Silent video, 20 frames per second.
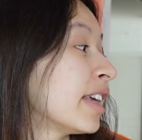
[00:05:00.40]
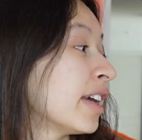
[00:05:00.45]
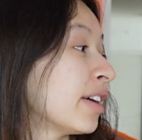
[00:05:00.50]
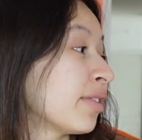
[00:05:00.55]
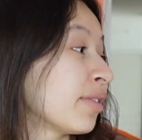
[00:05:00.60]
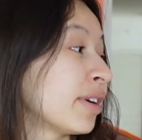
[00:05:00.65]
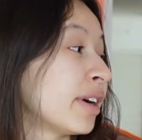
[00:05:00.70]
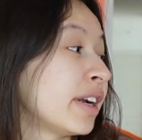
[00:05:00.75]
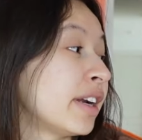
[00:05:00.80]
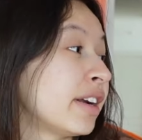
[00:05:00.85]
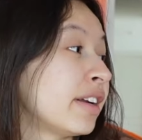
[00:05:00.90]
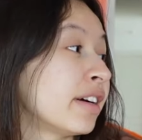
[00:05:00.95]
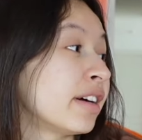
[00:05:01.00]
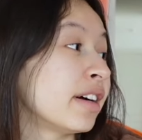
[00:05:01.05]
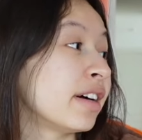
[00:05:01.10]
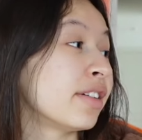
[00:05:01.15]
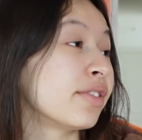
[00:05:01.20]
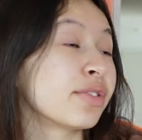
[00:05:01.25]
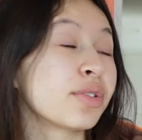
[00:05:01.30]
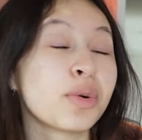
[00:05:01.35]
get rid
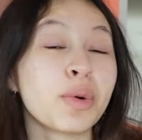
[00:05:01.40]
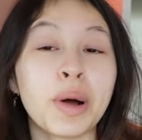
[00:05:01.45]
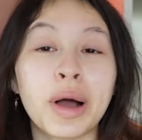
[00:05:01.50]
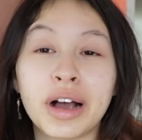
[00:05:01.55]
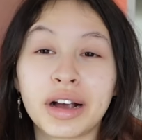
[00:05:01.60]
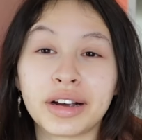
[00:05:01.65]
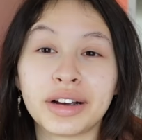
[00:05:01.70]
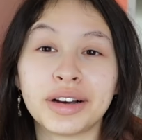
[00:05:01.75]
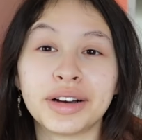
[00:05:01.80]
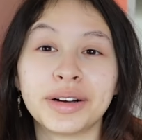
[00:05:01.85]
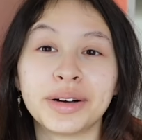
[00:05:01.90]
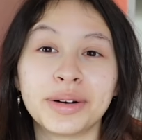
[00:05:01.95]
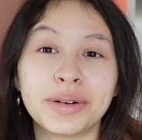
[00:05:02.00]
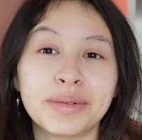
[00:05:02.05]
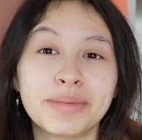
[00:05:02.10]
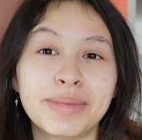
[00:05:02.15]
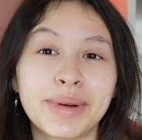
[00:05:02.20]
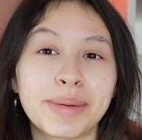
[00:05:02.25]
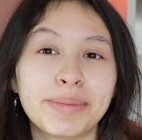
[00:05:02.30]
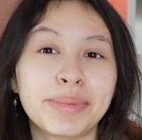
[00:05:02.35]
of guaco
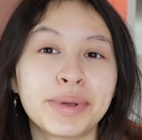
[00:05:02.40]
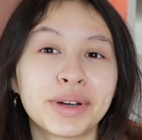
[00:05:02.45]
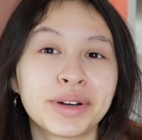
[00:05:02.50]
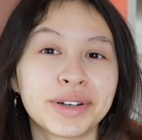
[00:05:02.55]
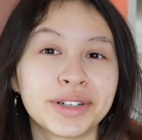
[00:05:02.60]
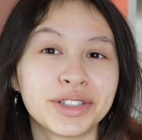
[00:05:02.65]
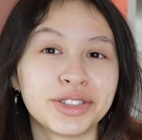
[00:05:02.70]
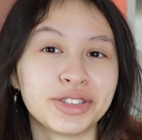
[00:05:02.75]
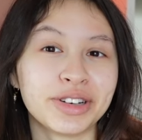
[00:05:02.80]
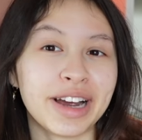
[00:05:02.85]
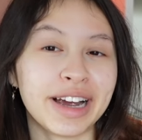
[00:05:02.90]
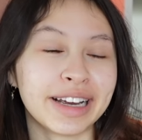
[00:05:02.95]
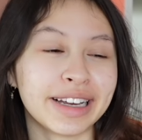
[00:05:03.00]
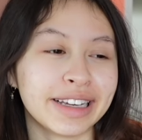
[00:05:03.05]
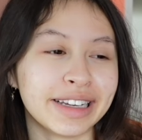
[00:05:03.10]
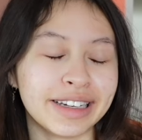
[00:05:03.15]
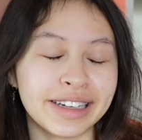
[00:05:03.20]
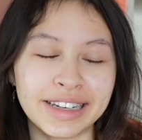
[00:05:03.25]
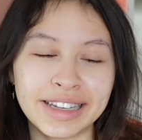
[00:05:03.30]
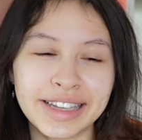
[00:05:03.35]
my bearded
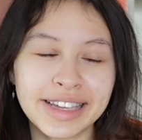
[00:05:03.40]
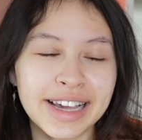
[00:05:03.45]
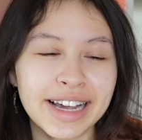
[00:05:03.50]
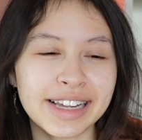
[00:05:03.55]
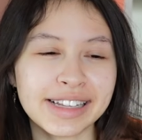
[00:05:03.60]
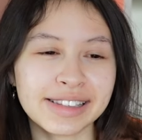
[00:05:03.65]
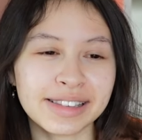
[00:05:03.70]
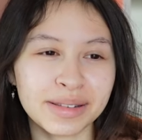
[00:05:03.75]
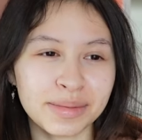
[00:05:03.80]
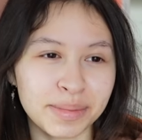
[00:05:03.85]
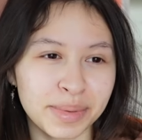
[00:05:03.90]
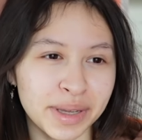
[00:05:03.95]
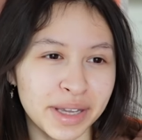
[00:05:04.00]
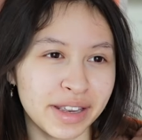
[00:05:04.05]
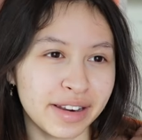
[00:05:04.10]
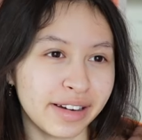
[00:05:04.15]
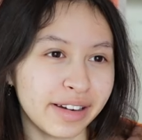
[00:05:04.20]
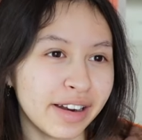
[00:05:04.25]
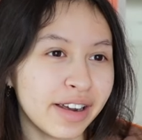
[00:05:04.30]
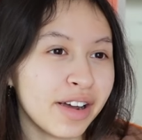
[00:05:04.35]
dragon he hasn't
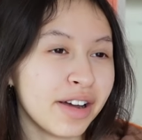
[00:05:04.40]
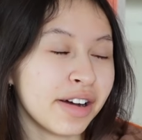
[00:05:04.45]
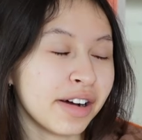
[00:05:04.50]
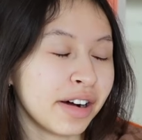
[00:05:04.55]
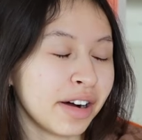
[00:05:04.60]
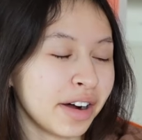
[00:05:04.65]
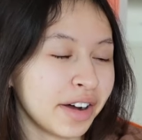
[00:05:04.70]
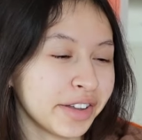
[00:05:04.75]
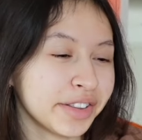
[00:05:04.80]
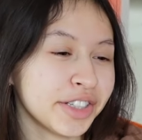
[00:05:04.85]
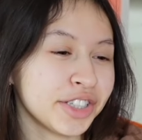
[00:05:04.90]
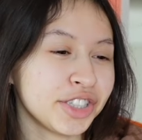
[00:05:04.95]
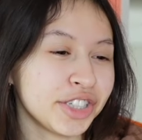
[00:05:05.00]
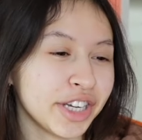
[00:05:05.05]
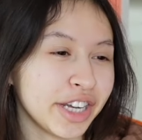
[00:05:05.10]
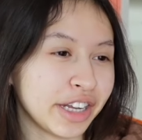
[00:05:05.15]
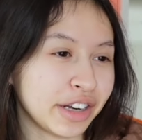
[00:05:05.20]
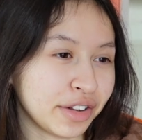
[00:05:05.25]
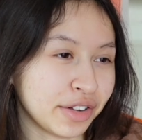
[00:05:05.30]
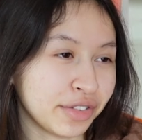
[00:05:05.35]
been on the
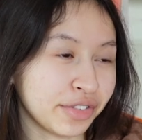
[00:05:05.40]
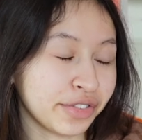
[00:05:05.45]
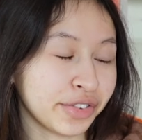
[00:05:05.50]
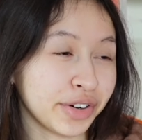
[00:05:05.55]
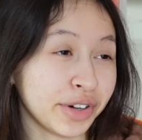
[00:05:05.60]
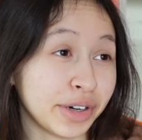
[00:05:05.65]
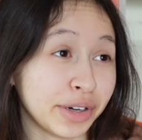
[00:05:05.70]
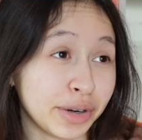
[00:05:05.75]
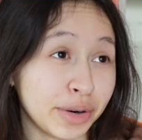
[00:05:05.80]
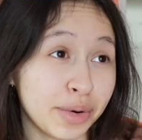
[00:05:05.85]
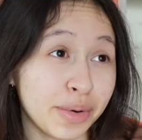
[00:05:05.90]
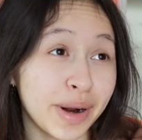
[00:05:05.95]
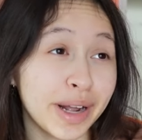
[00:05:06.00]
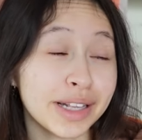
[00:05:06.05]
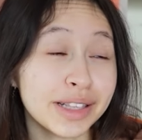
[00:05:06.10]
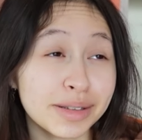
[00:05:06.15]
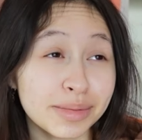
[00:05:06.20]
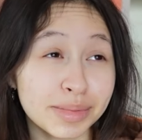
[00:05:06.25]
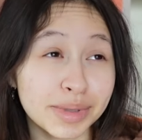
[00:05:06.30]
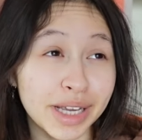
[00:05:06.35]
channel for
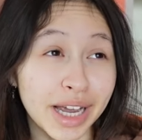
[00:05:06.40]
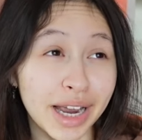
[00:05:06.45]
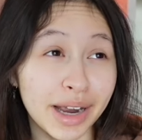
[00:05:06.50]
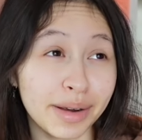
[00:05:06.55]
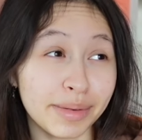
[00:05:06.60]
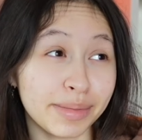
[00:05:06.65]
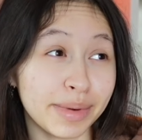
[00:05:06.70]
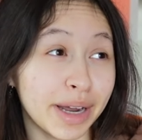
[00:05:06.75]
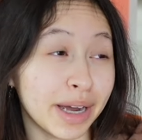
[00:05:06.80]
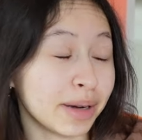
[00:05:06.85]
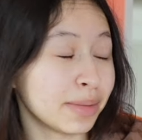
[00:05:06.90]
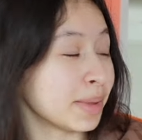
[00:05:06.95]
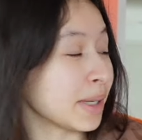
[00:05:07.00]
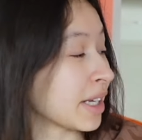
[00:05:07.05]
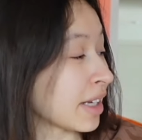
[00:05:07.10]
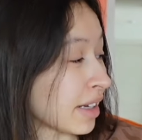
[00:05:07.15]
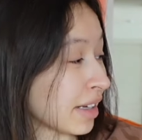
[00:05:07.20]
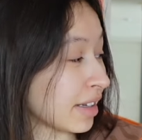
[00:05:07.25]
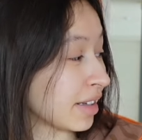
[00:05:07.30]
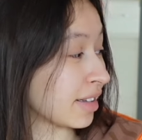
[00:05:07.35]
quite some time now
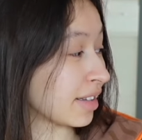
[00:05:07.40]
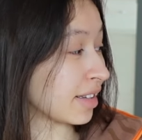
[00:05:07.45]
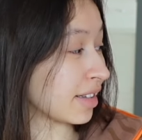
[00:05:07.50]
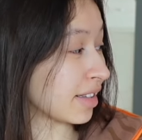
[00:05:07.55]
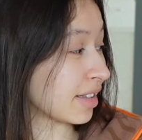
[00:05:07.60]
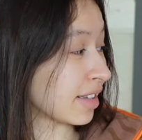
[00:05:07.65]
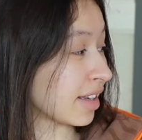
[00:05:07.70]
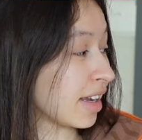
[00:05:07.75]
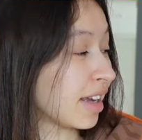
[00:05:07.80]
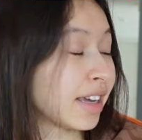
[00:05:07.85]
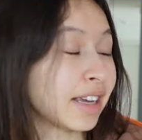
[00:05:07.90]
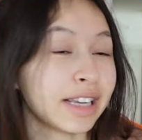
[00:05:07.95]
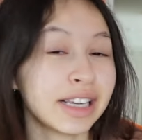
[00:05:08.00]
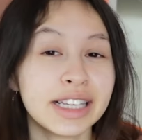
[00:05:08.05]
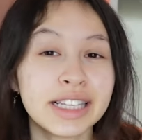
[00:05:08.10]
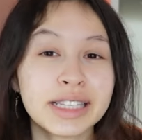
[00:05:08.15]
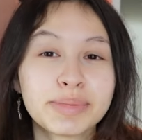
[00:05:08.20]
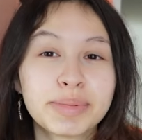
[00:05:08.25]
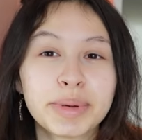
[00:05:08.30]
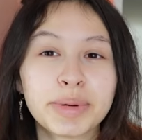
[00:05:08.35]
because
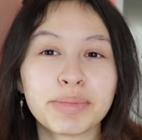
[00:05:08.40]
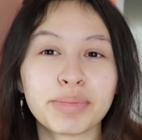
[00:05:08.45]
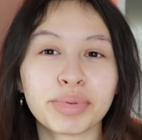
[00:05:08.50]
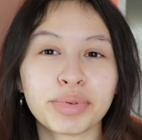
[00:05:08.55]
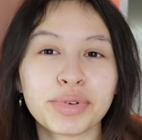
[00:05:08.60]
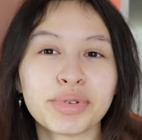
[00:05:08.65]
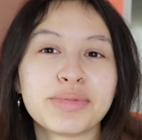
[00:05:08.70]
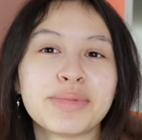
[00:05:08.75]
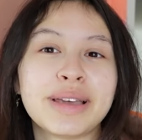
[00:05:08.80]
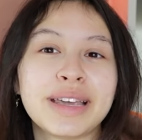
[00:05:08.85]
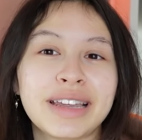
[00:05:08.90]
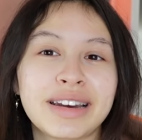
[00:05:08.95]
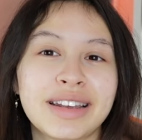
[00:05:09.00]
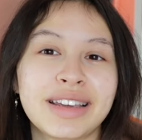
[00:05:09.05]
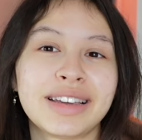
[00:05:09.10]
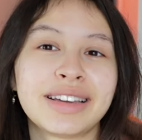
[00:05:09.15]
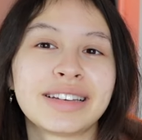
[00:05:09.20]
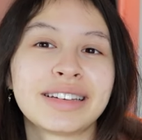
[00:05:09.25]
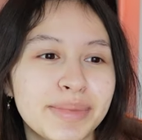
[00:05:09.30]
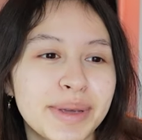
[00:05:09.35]
He's been
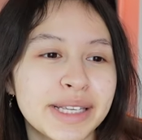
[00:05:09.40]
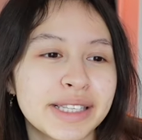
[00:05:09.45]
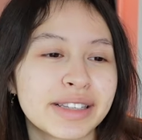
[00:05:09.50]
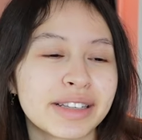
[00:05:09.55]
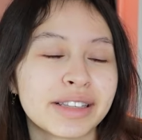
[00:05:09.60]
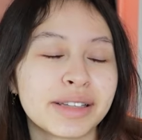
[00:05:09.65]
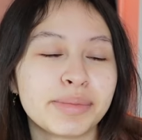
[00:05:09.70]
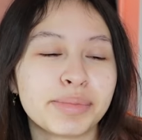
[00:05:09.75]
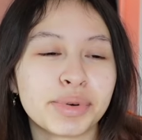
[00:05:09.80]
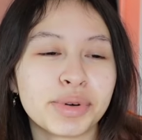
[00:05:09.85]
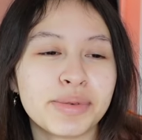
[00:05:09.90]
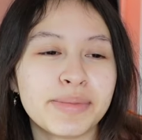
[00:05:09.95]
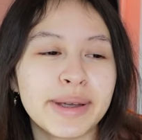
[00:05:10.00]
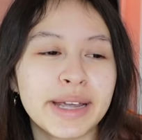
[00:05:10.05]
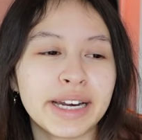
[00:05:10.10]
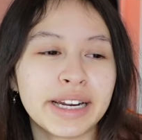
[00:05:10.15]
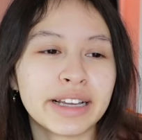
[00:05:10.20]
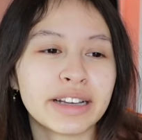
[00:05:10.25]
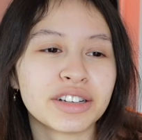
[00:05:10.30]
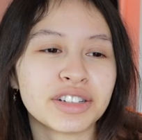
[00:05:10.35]
brumating. Basically,
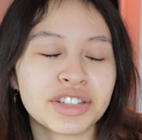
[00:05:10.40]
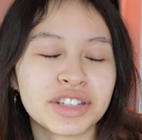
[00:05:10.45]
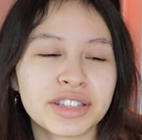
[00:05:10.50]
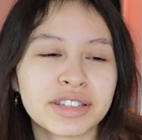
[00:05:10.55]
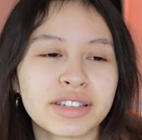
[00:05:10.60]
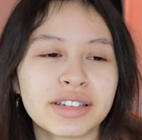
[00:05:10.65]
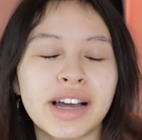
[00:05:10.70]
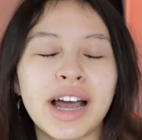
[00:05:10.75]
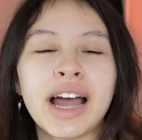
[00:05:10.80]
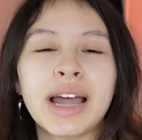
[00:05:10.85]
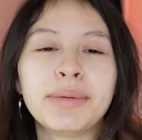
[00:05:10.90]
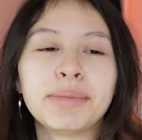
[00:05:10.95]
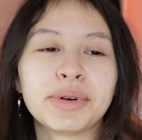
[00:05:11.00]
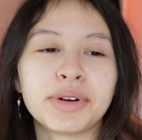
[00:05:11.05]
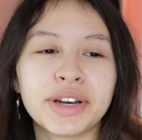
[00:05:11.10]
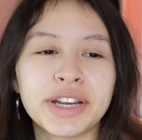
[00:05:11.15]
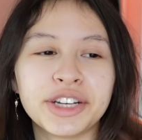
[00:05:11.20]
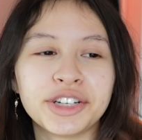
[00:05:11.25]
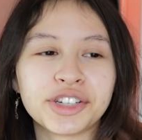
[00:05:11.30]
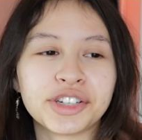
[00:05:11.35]
brumating is just
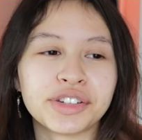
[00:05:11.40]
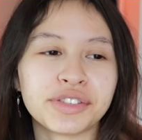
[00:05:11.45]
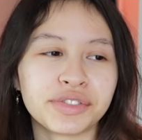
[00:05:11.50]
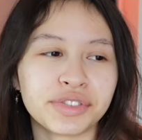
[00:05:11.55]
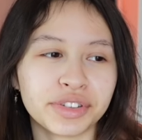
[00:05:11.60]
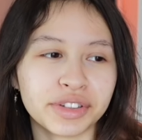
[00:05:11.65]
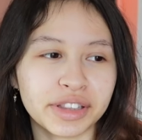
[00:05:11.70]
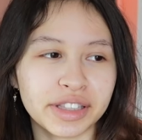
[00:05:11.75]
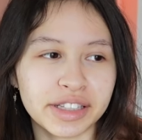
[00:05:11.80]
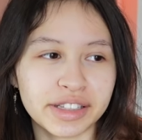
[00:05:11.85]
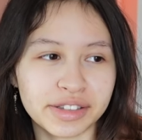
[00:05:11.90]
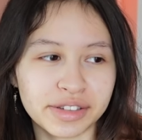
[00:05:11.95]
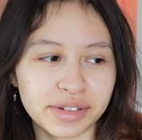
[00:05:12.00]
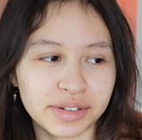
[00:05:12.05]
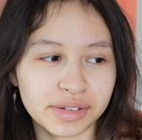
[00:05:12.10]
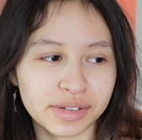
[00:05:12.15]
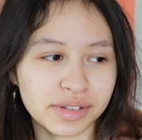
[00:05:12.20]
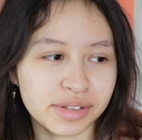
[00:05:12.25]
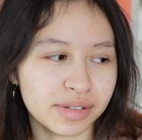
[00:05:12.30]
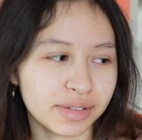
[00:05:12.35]
hibernation for
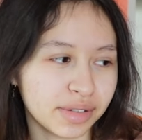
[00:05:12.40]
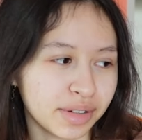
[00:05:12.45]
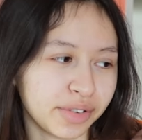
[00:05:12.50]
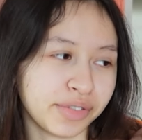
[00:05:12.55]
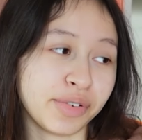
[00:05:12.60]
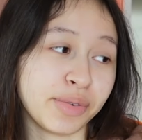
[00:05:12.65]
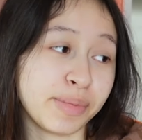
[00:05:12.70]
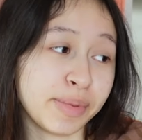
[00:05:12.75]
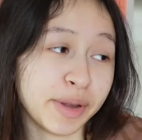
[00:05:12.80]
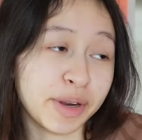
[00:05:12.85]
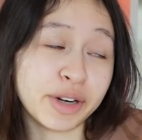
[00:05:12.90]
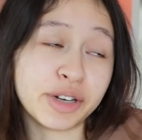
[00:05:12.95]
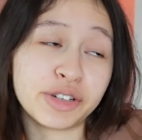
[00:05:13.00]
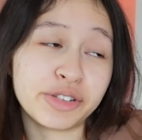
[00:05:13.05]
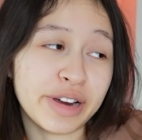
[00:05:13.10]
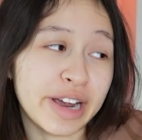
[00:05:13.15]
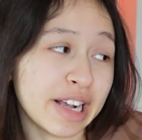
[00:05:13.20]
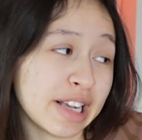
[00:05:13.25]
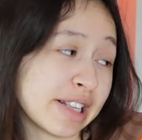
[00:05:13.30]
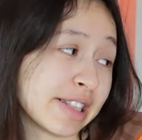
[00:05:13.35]
lizards, or for bearded
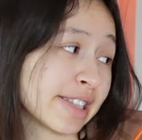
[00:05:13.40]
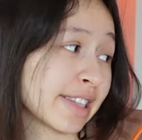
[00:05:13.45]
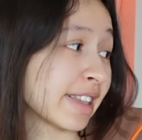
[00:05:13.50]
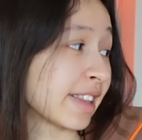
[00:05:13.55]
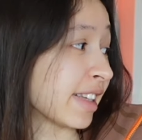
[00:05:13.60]
dragons at